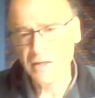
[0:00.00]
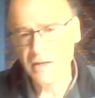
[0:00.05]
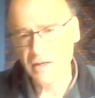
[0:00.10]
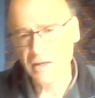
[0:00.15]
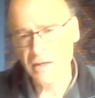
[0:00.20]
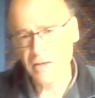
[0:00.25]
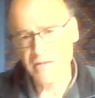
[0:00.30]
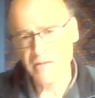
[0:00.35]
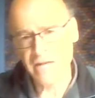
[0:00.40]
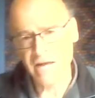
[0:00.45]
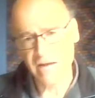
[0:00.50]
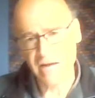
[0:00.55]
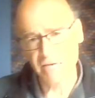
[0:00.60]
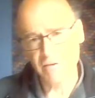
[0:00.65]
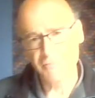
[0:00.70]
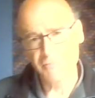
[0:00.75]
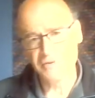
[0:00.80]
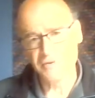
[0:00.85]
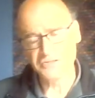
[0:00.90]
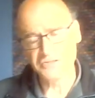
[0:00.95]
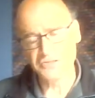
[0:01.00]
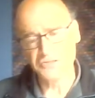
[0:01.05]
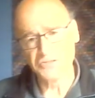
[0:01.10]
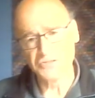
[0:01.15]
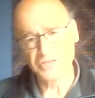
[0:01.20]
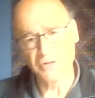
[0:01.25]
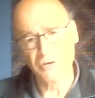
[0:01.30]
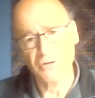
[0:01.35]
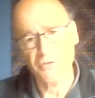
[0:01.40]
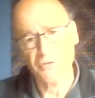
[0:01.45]
the Arab presence,
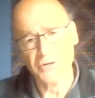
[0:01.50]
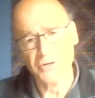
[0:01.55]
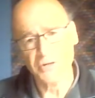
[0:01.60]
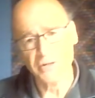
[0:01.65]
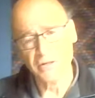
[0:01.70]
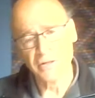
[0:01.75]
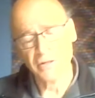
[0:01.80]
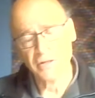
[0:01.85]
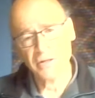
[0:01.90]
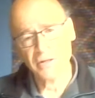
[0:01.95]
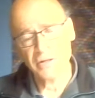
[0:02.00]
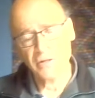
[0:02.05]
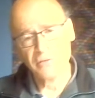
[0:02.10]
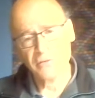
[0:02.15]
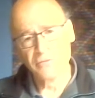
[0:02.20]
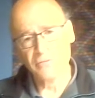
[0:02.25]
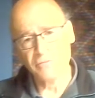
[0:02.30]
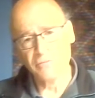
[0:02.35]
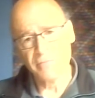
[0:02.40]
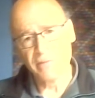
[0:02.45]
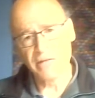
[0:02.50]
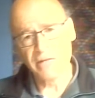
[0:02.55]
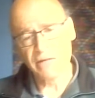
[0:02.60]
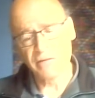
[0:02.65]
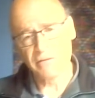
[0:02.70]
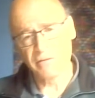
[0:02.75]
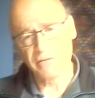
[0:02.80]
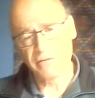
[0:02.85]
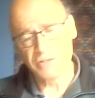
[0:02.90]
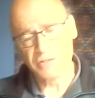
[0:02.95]
and only to make
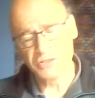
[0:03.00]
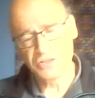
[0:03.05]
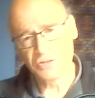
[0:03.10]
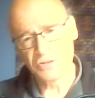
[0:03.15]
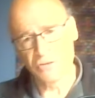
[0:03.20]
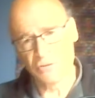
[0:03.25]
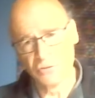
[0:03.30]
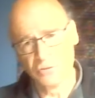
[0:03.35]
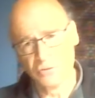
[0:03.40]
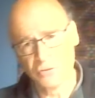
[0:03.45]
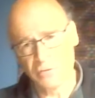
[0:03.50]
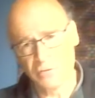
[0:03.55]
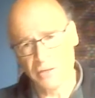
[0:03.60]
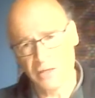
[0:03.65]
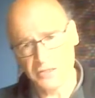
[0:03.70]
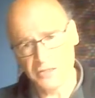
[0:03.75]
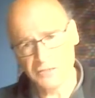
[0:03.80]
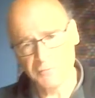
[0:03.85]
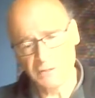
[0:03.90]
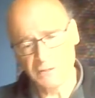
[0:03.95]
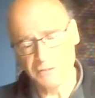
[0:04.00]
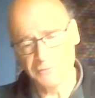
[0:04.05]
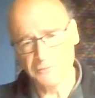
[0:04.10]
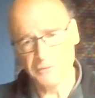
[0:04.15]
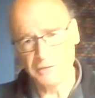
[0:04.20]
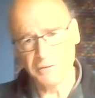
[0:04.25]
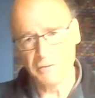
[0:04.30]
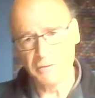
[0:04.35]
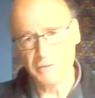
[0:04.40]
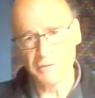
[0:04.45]
this contrast
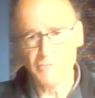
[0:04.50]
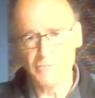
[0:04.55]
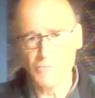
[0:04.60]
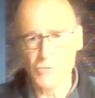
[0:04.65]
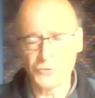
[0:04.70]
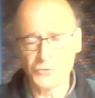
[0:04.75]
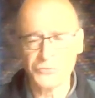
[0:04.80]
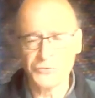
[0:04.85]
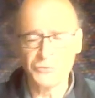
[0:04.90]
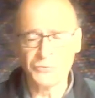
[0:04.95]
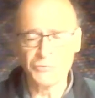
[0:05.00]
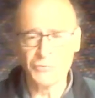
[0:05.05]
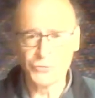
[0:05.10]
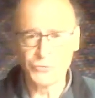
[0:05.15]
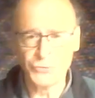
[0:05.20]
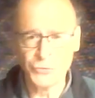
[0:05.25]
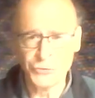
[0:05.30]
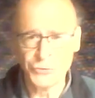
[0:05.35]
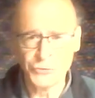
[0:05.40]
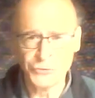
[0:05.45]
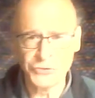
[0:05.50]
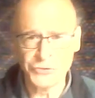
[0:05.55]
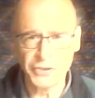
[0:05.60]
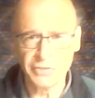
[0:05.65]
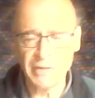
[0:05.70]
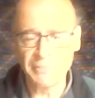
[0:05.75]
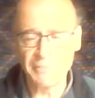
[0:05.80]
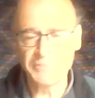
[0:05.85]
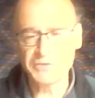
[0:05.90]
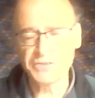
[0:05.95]
between the modernity
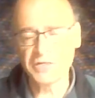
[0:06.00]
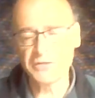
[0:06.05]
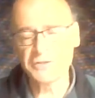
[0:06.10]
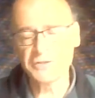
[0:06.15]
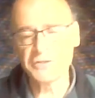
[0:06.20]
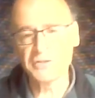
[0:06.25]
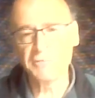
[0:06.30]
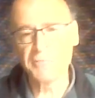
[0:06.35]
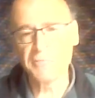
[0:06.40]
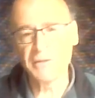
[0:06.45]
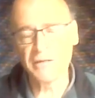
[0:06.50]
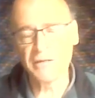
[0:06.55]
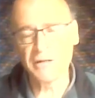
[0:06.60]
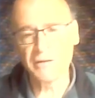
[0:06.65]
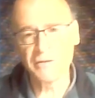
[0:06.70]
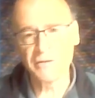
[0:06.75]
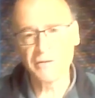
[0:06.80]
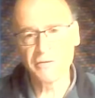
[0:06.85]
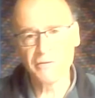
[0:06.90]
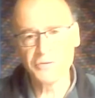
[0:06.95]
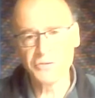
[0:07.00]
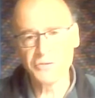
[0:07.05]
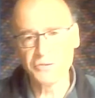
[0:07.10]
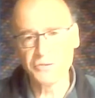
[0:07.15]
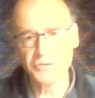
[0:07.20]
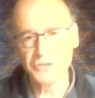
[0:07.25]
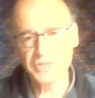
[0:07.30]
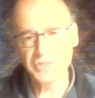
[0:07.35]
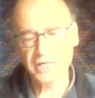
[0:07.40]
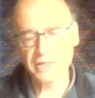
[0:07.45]
represented by the
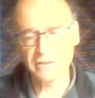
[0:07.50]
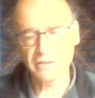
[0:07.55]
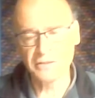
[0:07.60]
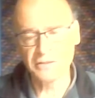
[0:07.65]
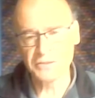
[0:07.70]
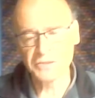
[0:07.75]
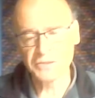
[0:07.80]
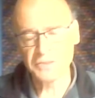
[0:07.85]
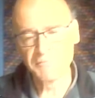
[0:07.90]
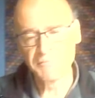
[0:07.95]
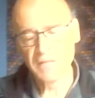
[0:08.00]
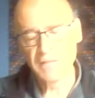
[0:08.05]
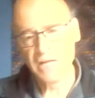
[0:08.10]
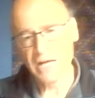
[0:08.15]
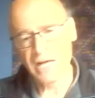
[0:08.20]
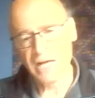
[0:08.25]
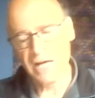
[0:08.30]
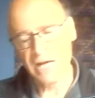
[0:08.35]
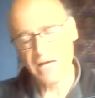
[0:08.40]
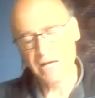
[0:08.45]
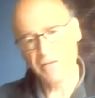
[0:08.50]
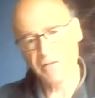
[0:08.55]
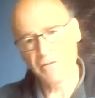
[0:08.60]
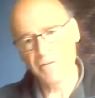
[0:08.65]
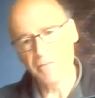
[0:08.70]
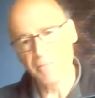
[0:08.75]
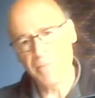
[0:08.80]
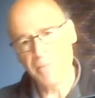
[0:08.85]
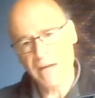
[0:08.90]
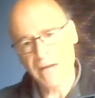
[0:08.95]
Jewish settlers and the
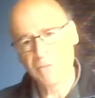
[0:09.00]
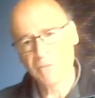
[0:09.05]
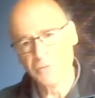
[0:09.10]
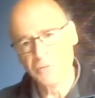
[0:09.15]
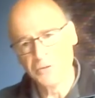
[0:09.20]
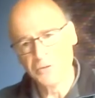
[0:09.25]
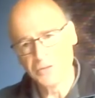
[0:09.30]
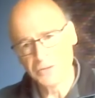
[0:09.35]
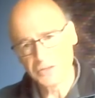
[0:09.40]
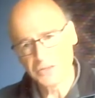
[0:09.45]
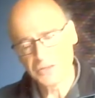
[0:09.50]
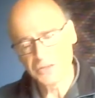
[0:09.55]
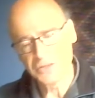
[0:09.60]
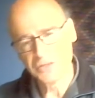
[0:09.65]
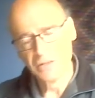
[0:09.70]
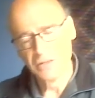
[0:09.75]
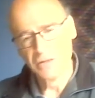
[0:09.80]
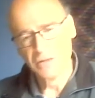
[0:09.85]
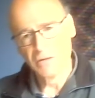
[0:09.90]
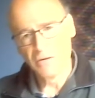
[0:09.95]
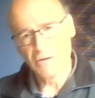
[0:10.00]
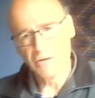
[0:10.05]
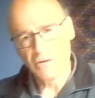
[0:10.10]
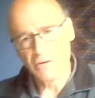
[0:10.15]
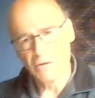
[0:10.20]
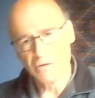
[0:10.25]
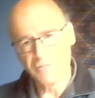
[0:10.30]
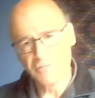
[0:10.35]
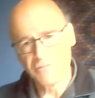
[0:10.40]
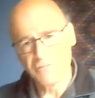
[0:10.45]
backwardness
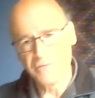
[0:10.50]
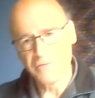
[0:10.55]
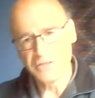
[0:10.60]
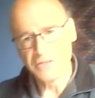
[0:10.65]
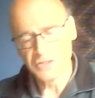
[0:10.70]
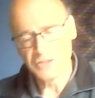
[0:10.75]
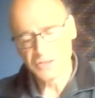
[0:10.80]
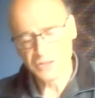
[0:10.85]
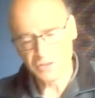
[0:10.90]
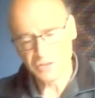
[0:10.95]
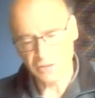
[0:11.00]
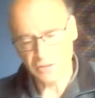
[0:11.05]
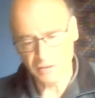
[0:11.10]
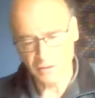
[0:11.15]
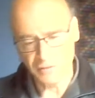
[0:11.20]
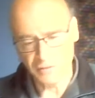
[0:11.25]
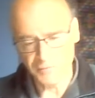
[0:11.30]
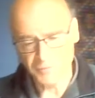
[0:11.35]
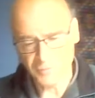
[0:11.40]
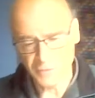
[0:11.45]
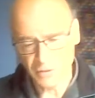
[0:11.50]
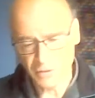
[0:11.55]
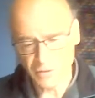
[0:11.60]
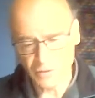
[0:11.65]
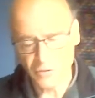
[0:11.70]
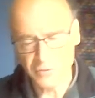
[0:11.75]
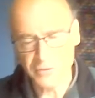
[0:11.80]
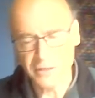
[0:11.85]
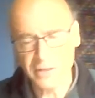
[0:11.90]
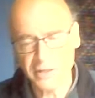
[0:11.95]
of this
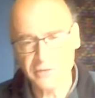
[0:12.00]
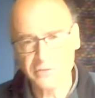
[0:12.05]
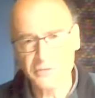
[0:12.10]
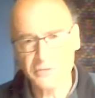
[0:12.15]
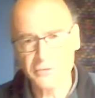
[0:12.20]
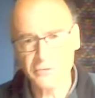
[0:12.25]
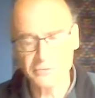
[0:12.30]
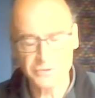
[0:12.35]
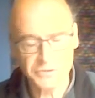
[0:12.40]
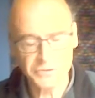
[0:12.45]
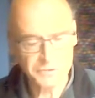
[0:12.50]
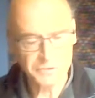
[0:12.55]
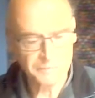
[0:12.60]
Orientals.